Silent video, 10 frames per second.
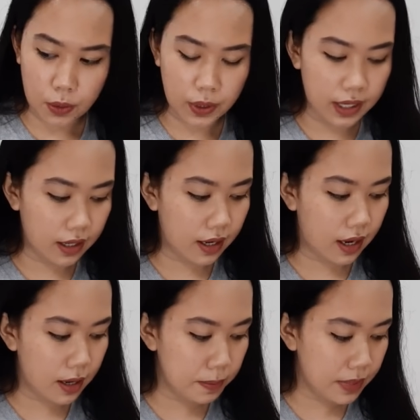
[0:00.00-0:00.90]
King of
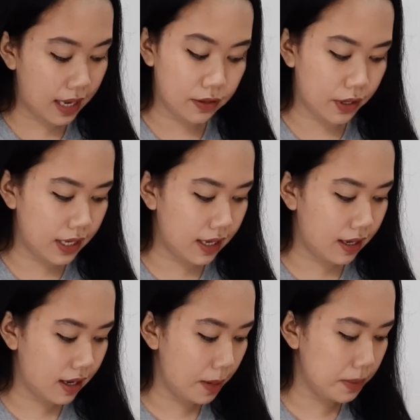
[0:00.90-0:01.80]

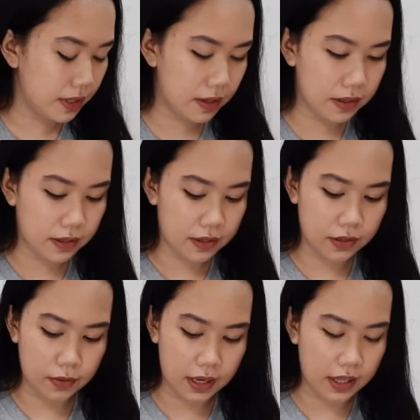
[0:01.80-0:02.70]
Cups, and also the
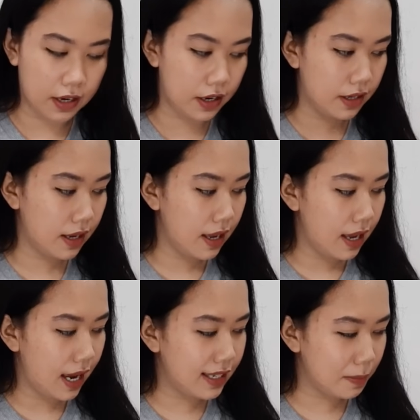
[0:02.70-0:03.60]
Strength card.
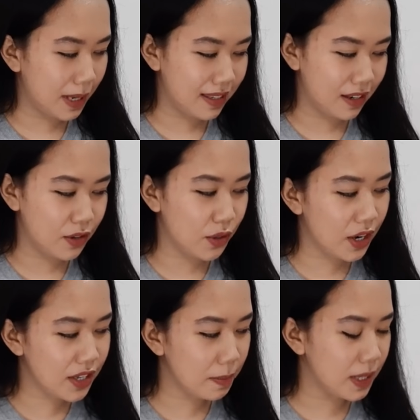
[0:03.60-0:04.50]
Ace of Pentacles. So
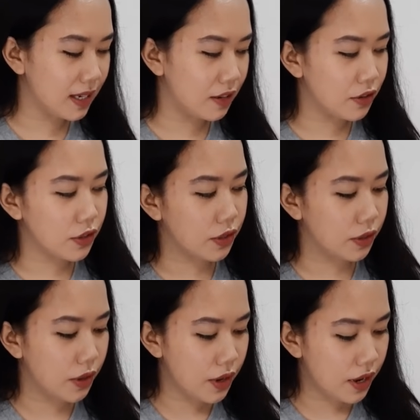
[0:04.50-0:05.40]
there's a
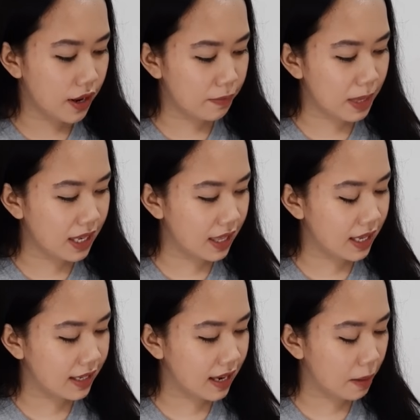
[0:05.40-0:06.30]
potential of making
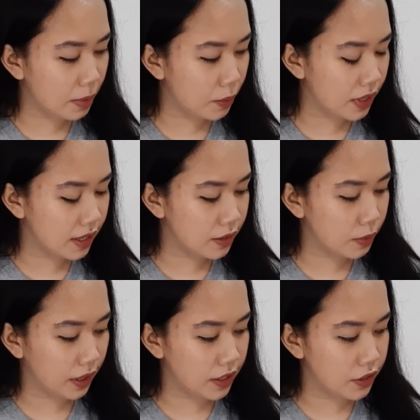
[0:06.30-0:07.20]
things happen within
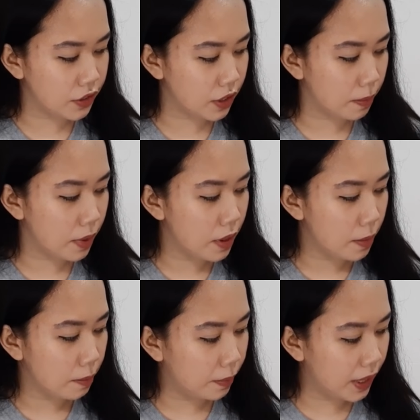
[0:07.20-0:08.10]
this relationship,
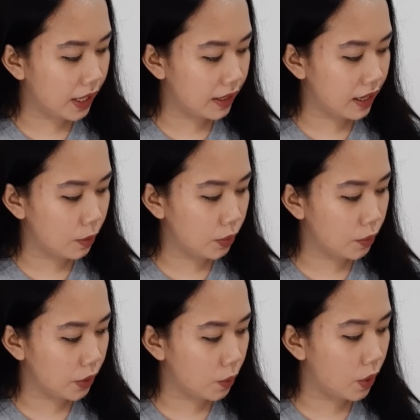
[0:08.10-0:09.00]
but it
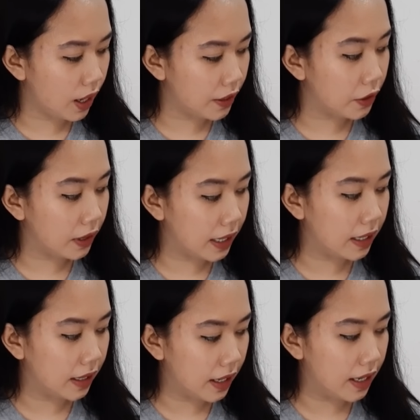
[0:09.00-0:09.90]
will require
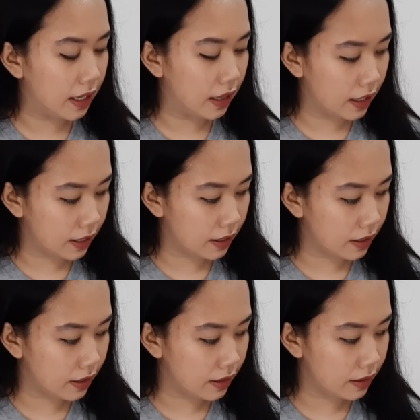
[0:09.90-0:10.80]
like a lot and a lot.